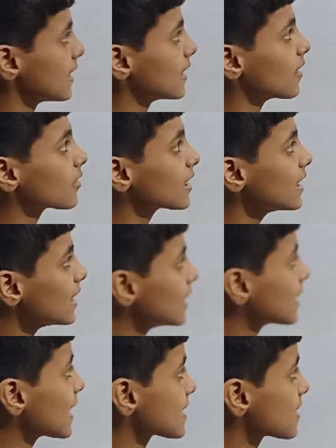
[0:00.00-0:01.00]
okay,
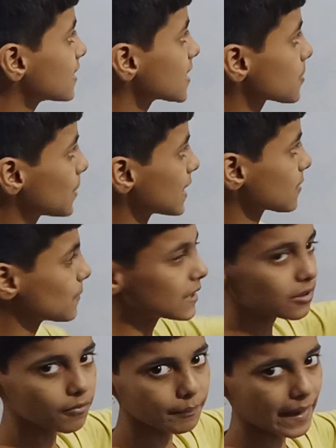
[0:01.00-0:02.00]
it has a
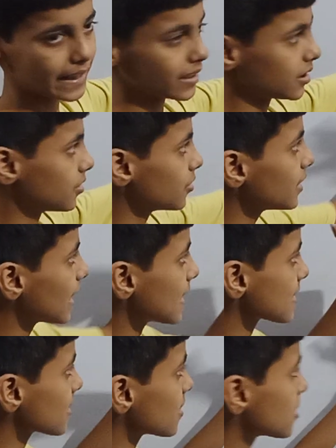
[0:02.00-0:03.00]
displacement of magnitude S,